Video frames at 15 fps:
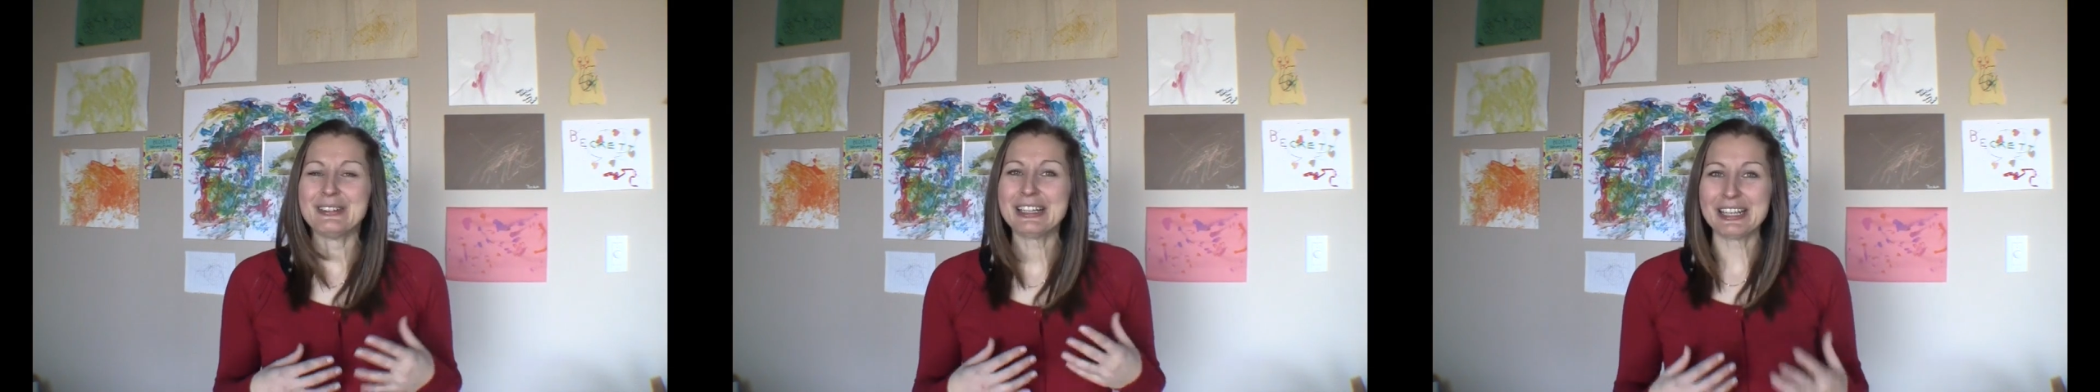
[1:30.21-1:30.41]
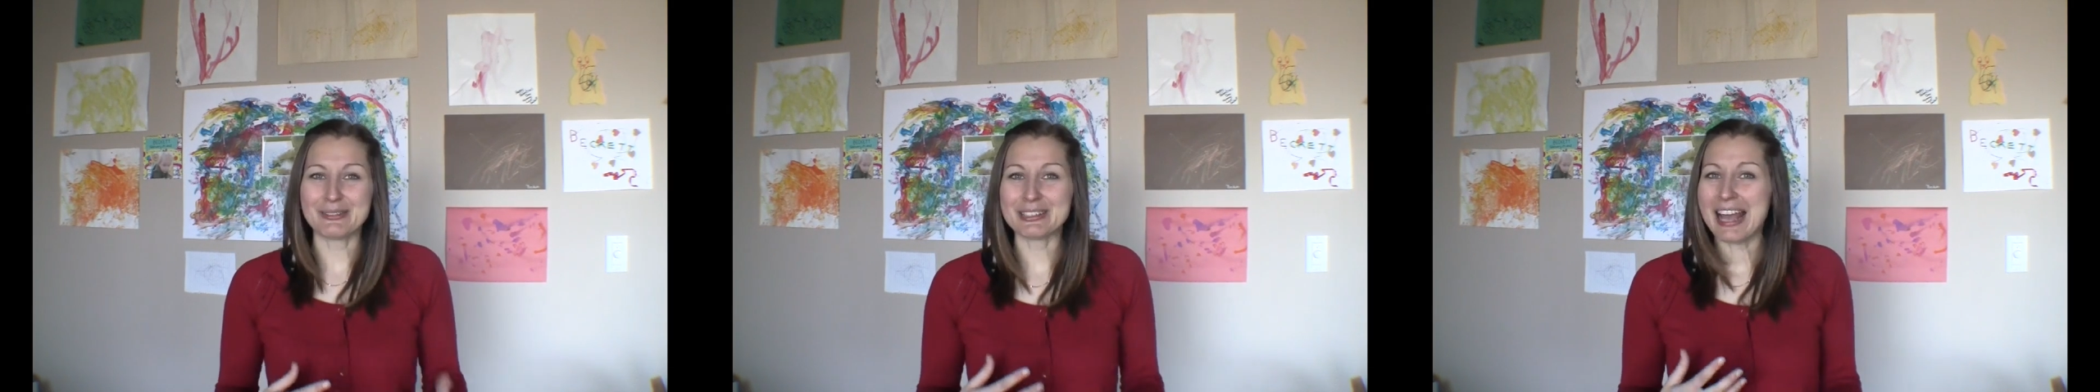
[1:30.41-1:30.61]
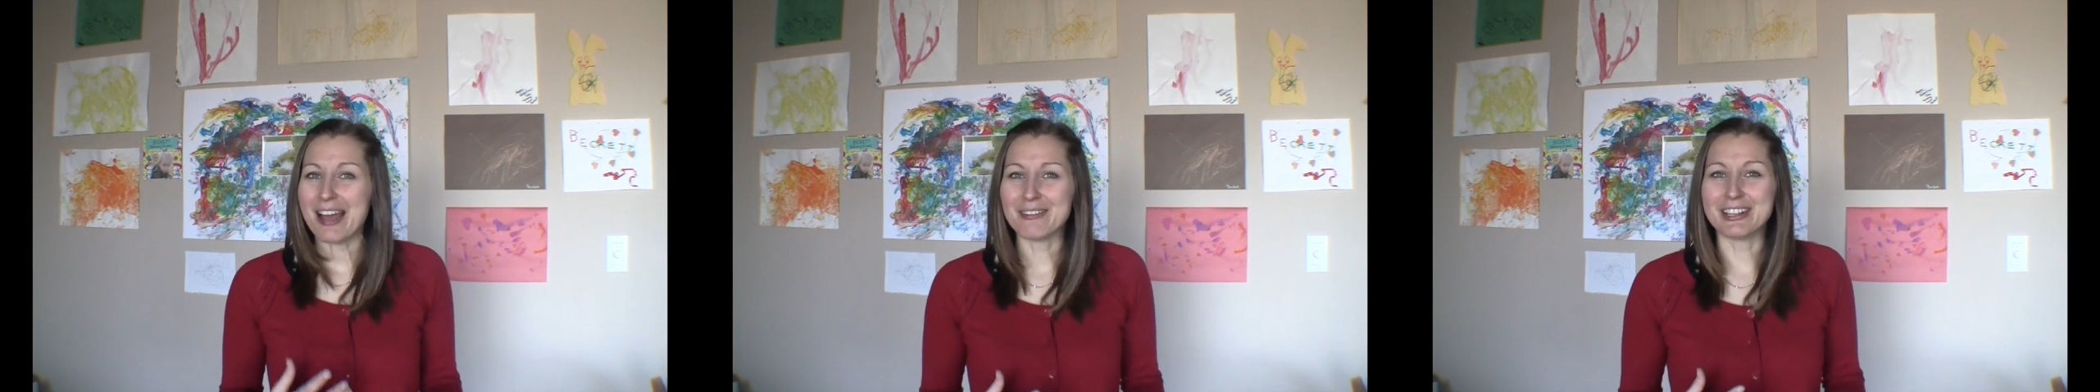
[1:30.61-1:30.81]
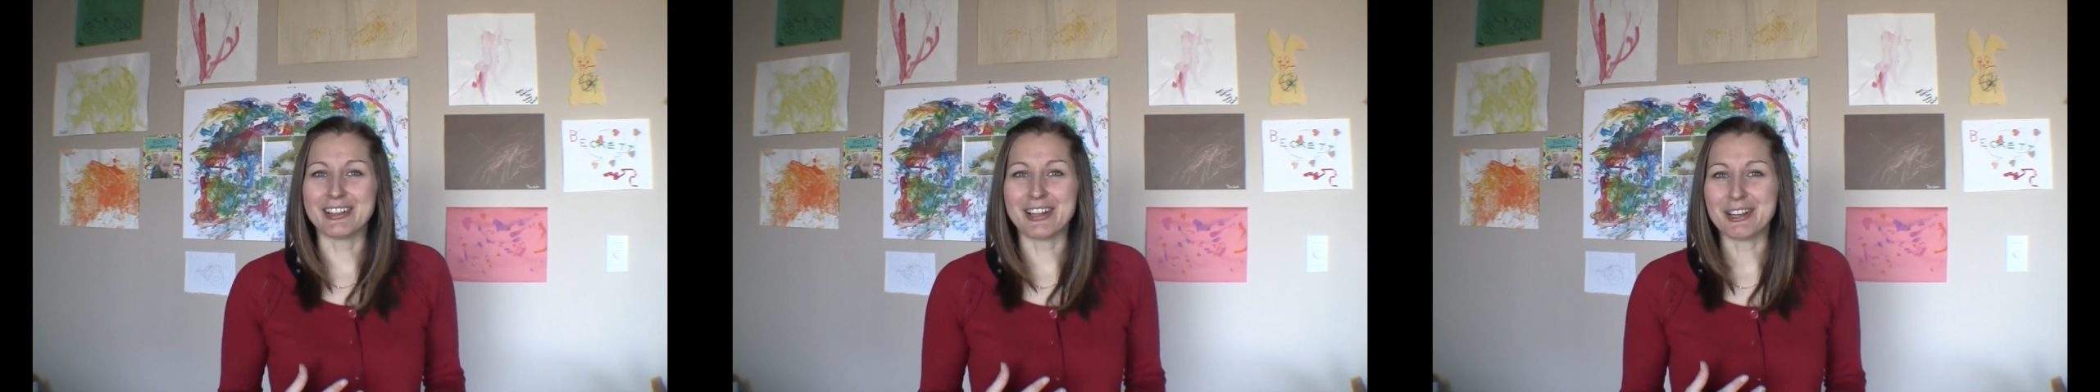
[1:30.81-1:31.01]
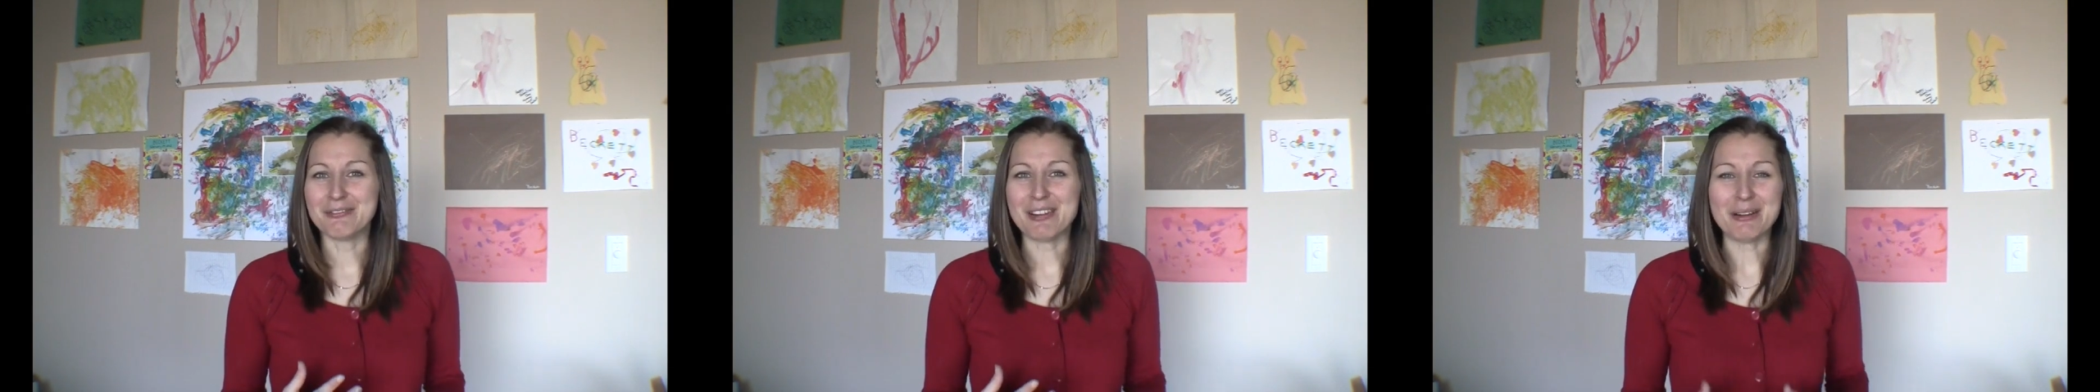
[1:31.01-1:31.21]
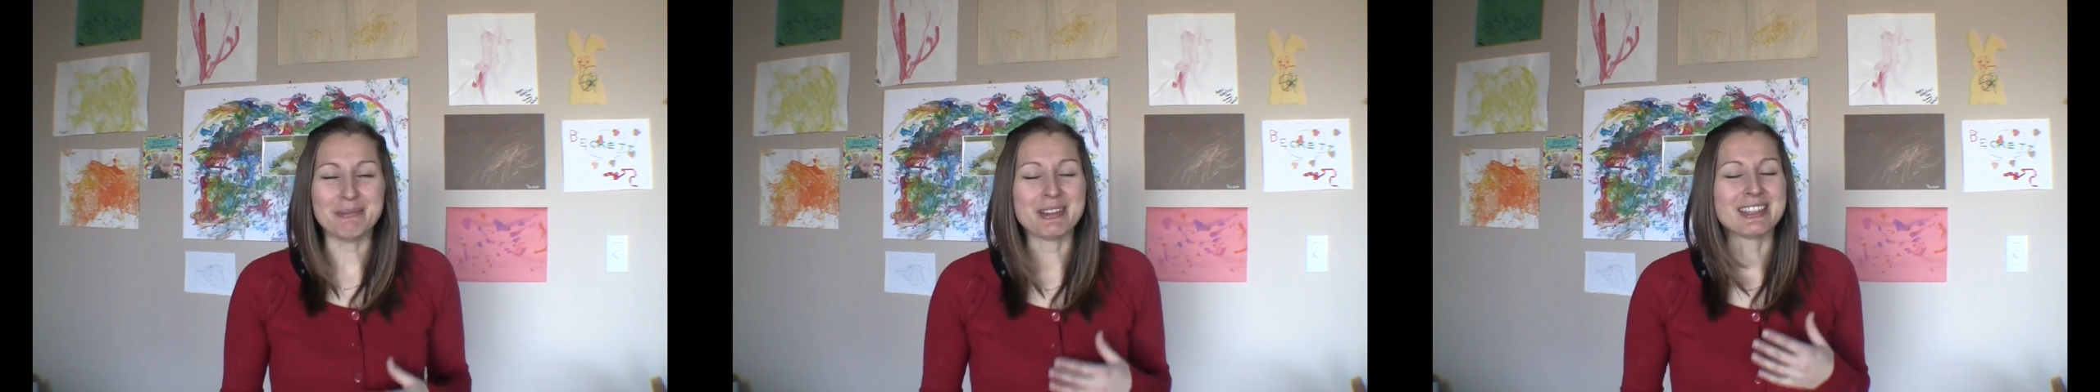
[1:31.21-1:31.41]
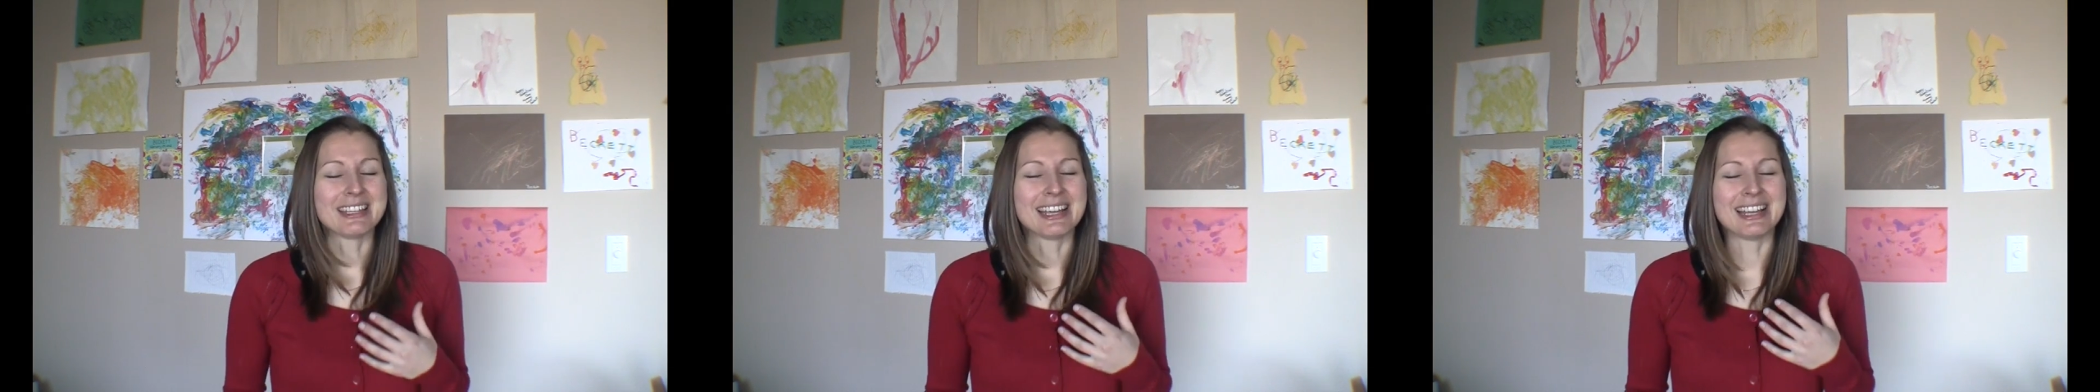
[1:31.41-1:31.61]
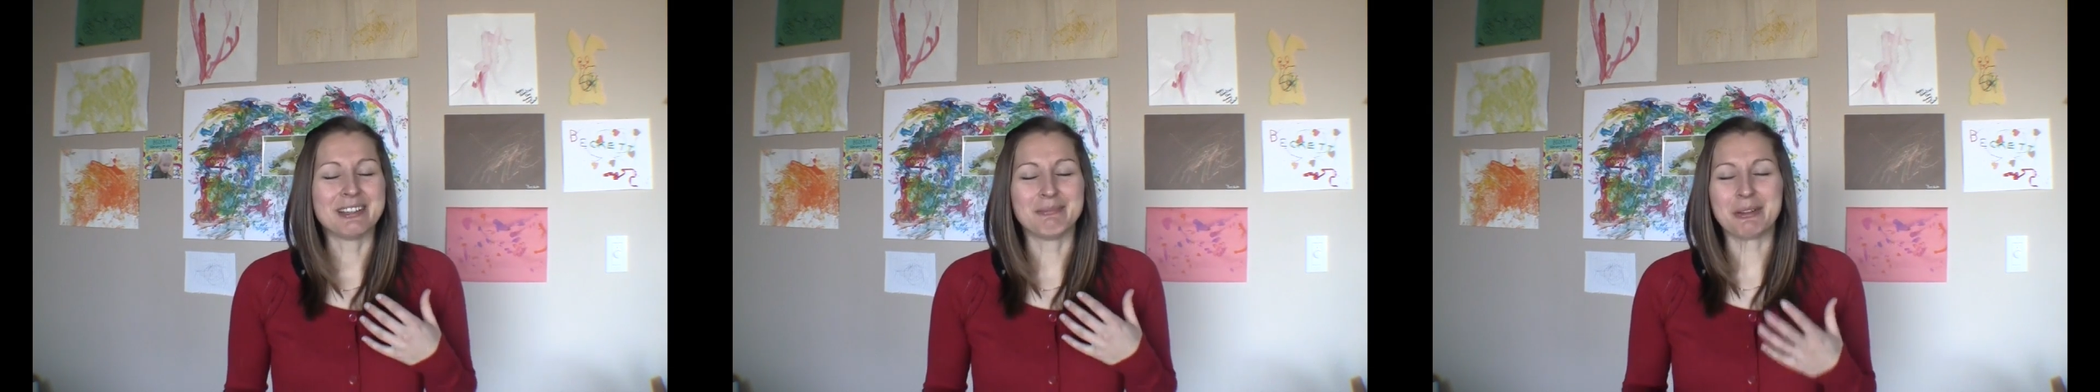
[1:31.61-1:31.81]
he was having a lot of fun with it,